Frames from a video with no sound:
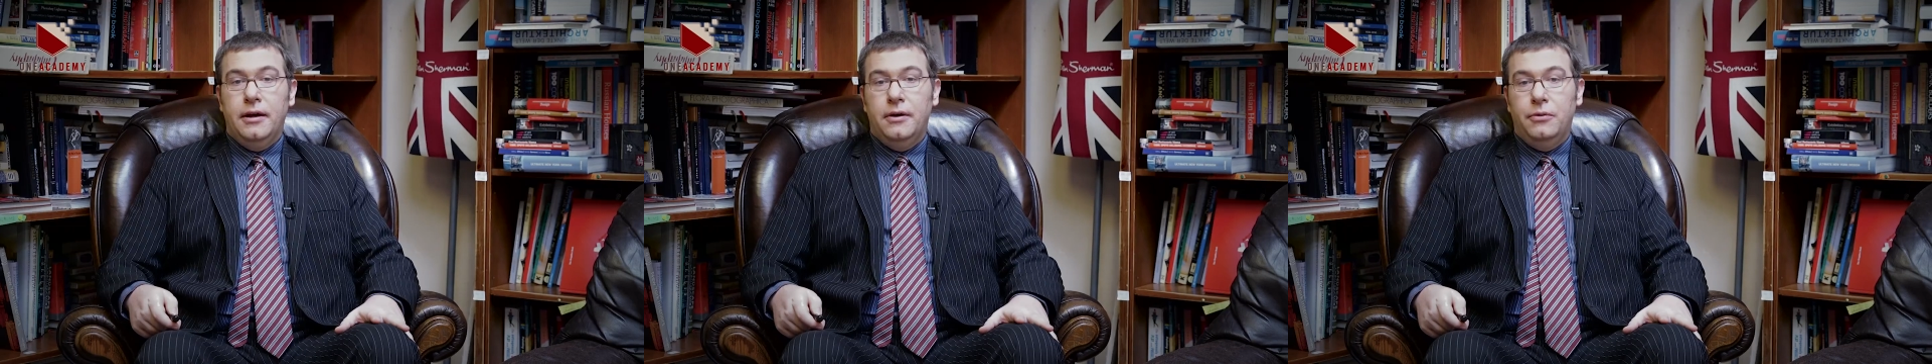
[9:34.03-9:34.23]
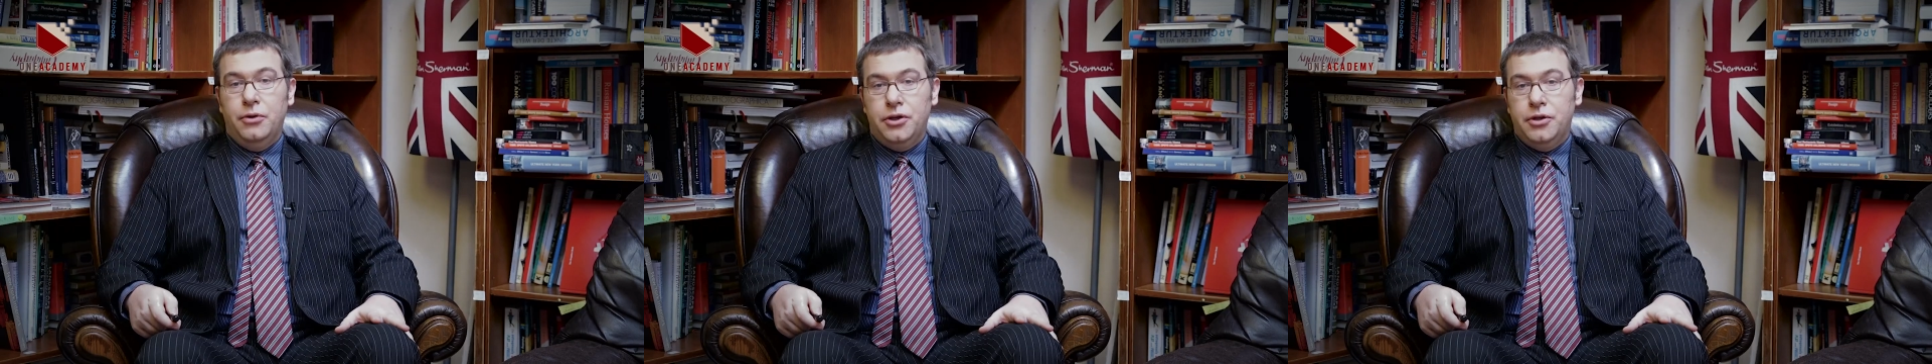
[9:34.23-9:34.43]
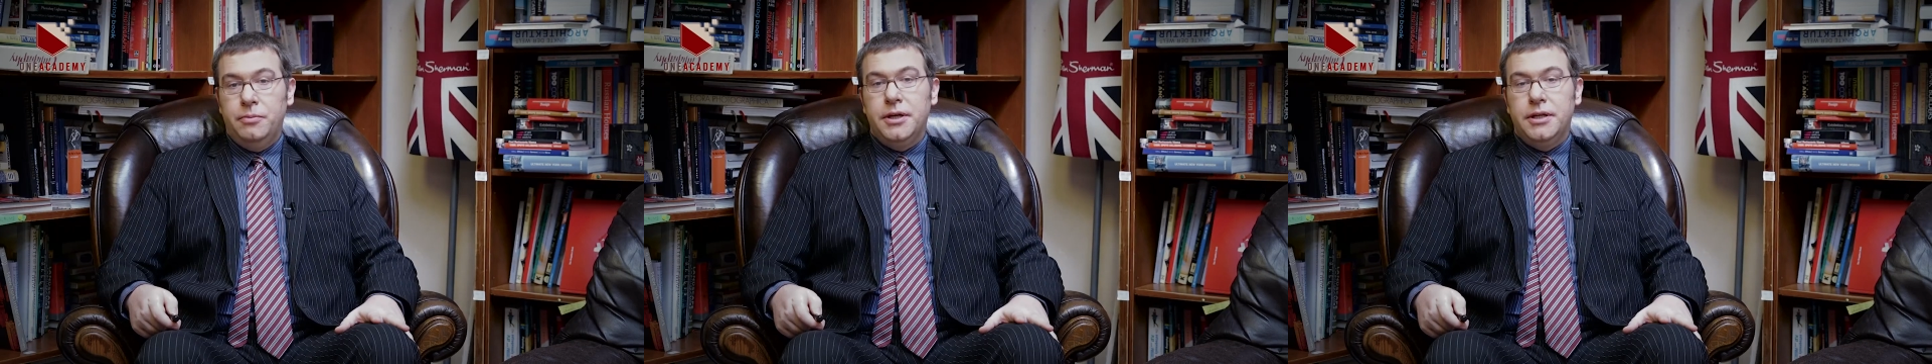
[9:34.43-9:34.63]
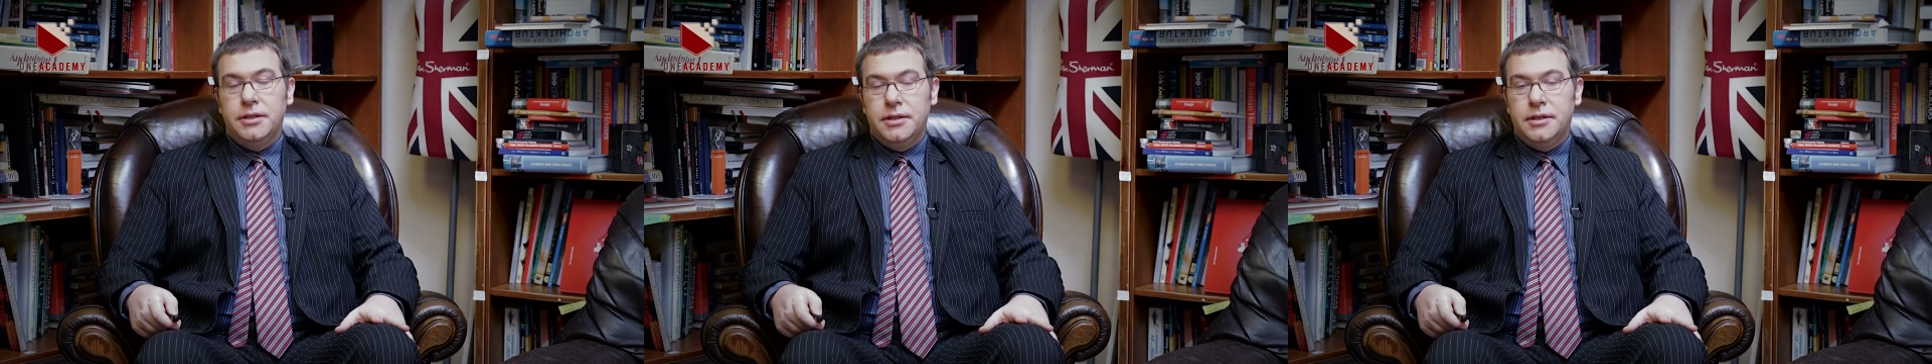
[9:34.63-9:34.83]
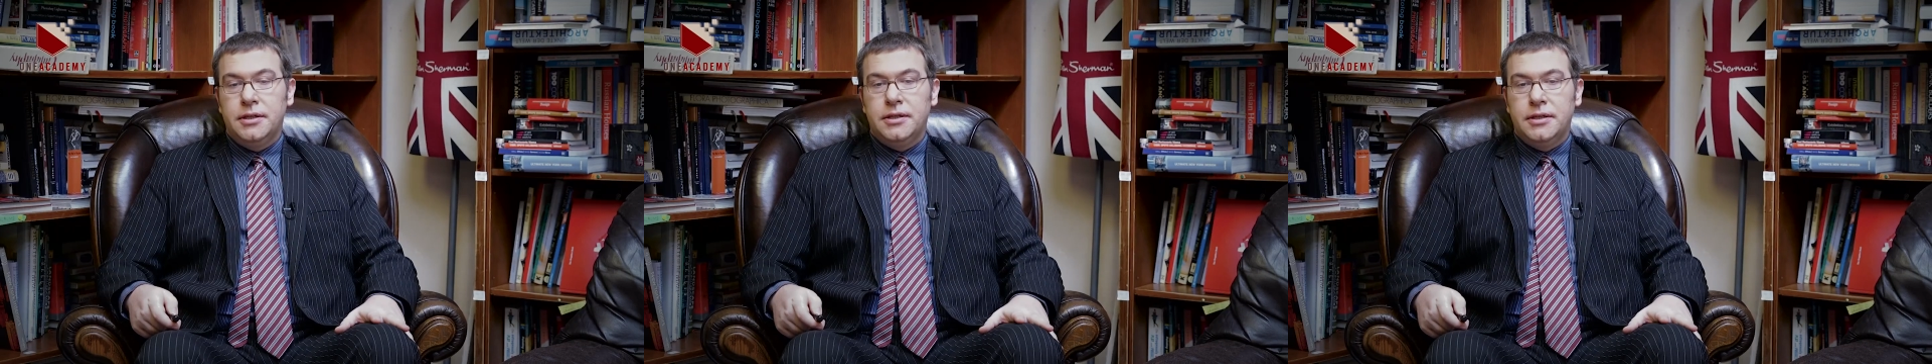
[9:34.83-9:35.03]
which
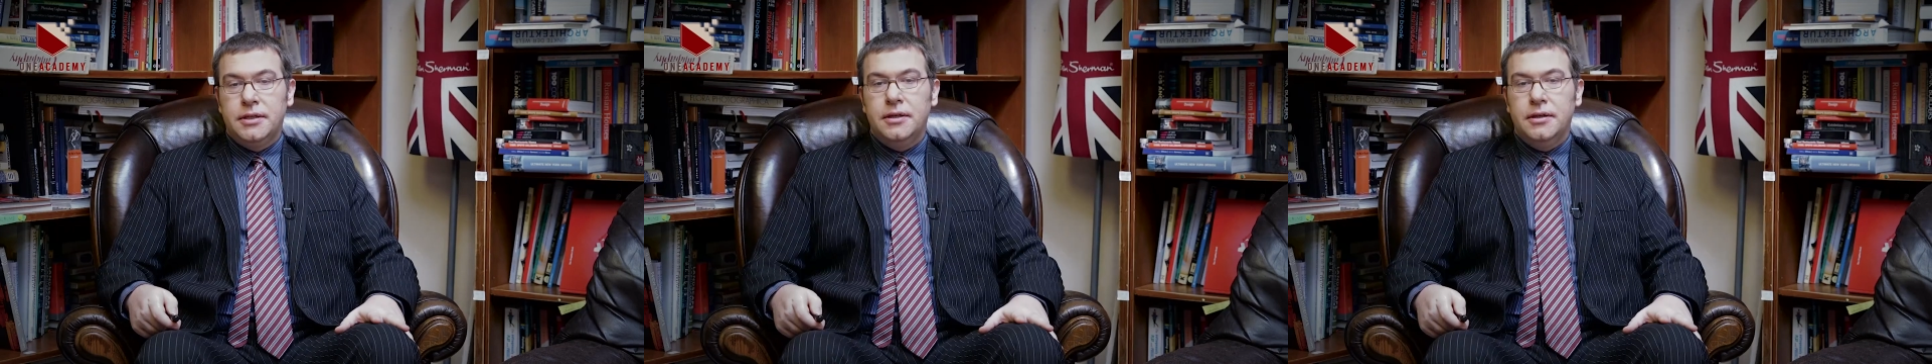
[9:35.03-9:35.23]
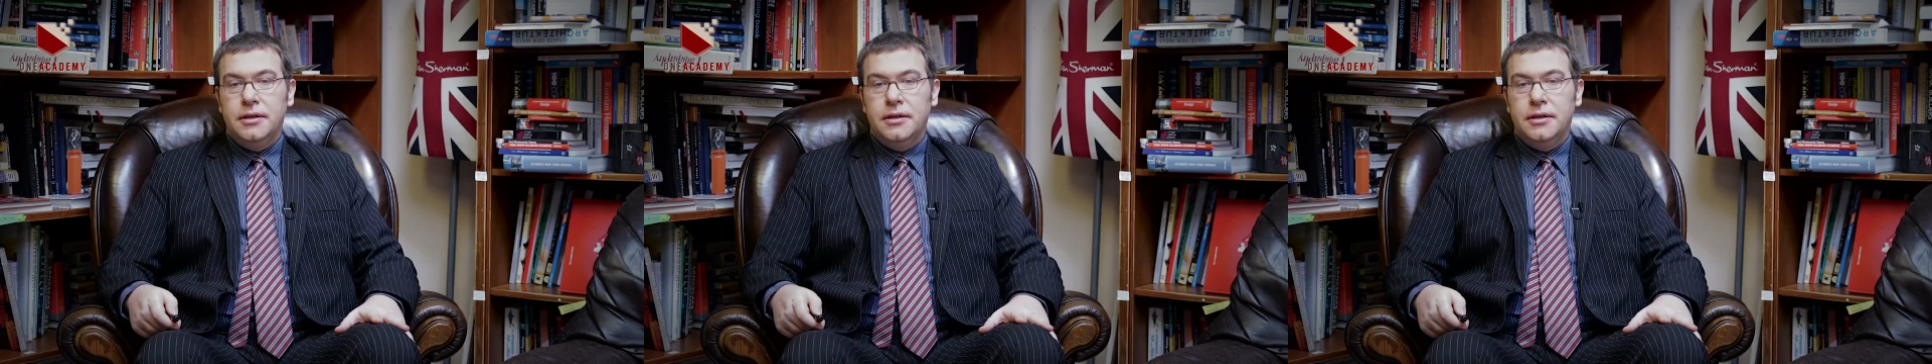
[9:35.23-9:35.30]
means